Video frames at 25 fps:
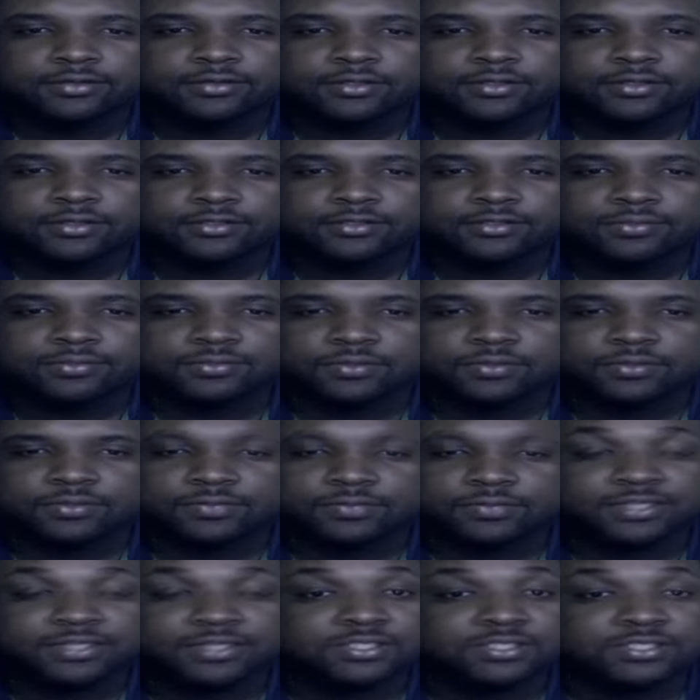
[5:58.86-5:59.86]
some of the
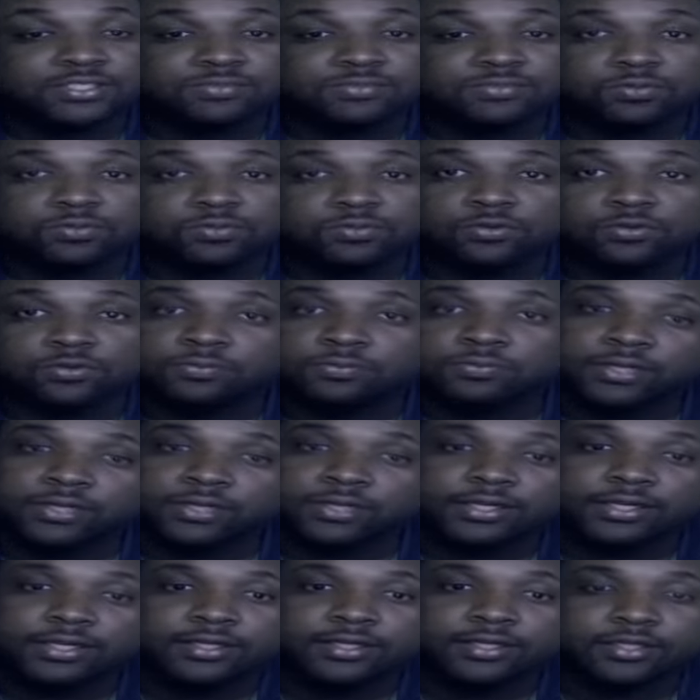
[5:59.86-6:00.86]
biggest teams in the world
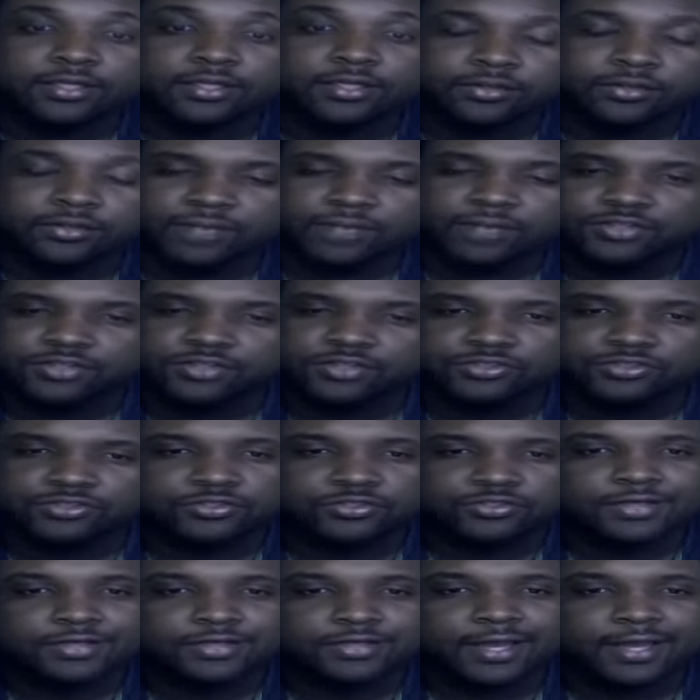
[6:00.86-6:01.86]
playing it. Your Manchester
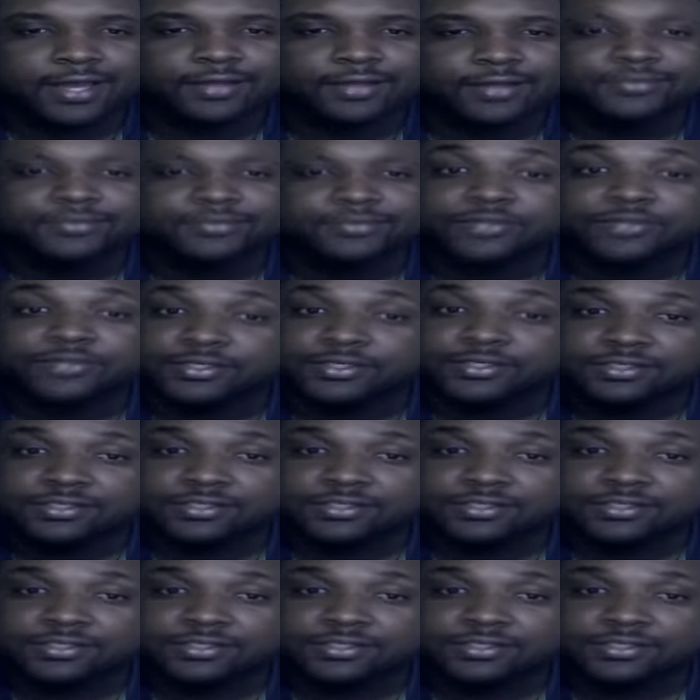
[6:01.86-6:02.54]
United, your AC